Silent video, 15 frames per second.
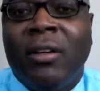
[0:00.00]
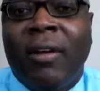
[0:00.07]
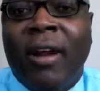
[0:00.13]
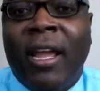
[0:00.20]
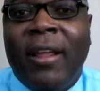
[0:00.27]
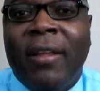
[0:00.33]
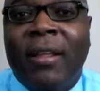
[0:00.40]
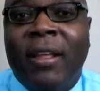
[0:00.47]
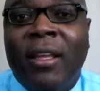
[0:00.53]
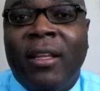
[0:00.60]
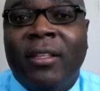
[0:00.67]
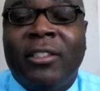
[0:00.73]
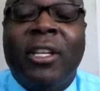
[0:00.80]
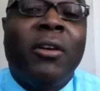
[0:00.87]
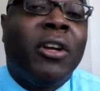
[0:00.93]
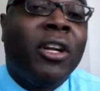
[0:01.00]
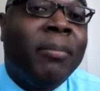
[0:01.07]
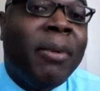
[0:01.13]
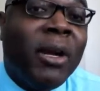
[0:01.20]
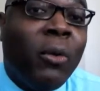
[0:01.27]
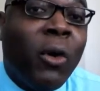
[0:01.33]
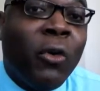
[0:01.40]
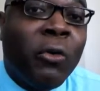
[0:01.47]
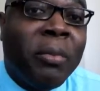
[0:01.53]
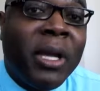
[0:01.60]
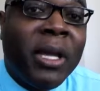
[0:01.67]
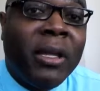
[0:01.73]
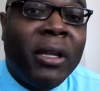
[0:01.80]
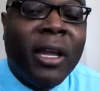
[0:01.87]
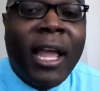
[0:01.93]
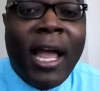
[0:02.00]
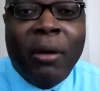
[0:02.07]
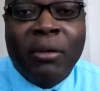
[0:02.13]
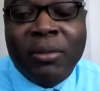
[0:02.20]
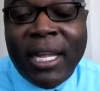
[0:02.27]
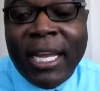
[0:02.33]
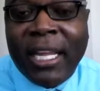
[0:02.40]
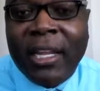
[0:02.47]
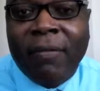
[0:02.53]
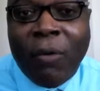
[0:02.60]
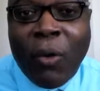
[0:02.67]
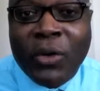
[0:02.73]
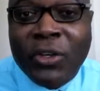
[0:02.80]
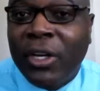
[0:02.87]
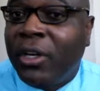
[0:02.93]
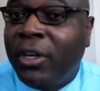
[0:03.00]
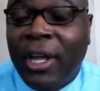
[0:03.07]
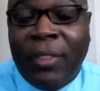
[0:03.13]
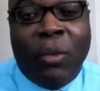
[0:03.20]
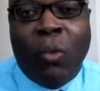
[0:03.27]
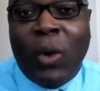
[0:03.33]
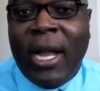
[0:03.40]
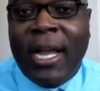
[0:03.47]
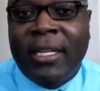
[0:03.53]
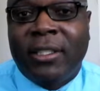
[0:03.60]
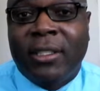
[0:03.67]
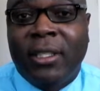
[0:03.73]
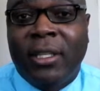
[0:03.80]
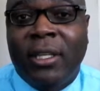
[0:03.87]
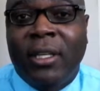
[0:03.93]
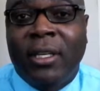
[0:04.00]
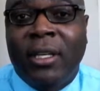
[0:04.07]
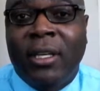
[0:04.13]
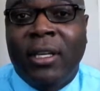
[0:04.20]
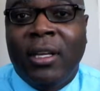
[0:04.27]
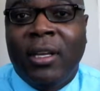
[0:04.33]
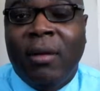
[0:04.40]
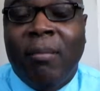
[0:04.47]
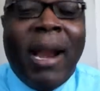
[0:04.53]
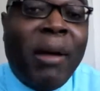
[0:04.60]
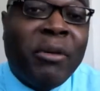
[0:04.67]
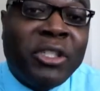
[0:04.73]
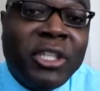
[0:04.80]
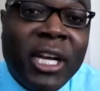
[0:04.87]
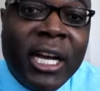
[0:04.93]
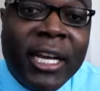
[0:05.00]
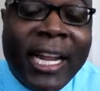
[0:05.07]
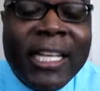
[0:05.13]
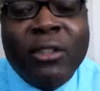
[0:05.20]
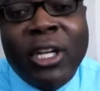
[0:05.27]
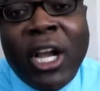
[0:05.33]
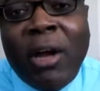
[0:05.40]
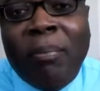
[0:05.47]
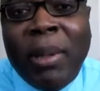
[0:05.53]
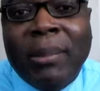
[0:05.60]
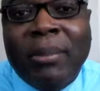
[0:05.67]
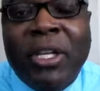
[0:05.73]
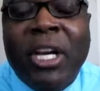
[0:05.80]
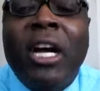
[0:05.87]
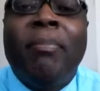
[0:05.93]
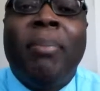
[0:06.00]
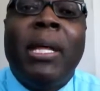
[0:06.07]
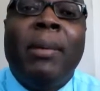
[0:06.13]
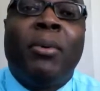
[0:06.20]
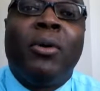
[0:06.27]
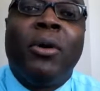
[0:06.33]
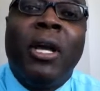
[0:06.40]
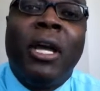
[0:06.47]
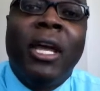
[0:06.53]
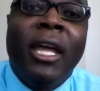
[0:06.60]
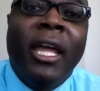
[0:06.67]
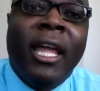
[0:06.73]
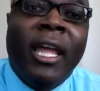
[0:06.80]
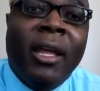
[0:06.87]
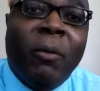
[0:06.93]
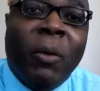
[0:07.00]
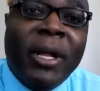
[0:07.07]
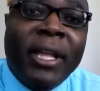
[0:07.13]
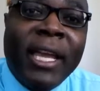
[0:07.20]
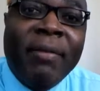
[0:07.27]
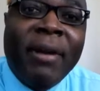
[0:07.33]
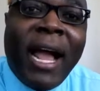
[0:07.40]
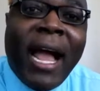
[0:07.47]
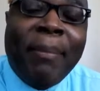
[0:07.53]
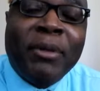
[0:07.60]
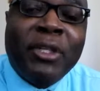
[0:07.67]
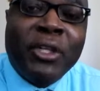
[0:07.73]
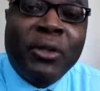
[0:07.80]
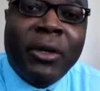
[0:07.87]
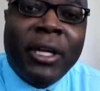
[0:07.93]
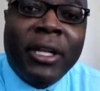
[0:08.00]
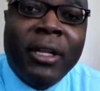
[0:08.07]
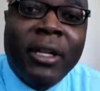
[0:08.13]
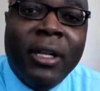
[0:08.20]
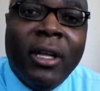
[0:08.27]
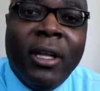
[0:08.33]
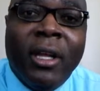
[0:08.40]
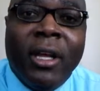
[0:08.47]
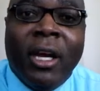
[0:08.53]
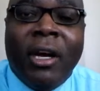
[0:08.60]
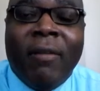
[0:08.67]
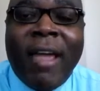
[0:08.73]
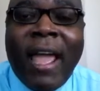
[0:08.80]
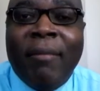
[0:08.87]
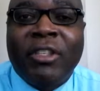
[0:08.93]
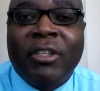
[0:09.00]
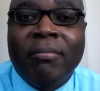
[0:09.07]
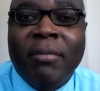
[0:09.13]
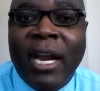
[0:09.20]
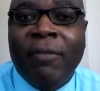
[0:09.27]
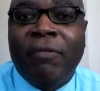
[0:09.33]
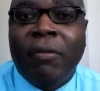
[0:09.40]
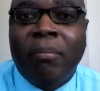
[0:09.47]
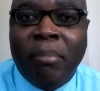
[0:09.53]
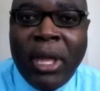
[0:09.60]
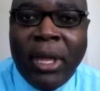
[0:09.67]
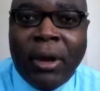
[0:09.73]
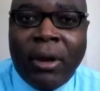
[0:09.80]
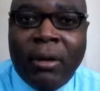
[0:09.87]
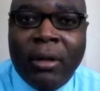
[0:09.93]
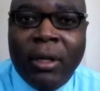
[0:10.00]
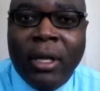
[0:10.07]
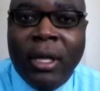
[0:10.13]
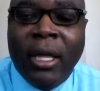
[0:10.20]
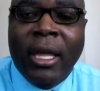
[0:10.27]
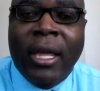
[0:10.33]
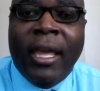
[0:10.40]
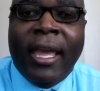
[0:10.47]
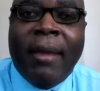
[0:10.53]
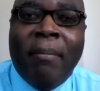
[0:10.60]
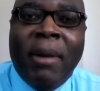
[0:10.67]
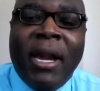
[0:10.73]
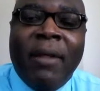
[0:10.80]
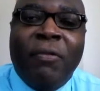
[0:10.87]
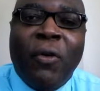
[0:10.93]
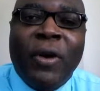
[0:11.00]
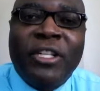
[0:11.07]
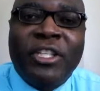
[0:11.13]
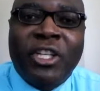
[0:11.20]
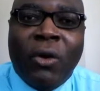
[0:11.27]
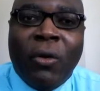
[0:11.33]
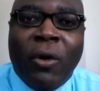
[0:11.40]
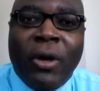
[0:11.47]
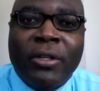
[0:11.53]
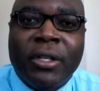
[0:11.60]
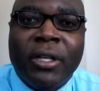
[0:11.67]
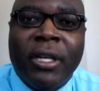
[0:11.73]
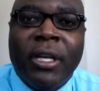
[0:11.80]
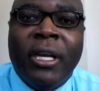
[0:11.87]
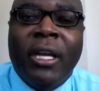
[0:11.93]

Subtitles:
Right? Something could have been wrong with me. I was lucky, fortunate, nothing was. But I was young. That's the young people. Young people, when given the opportunity of having some money for beer and money for insurance,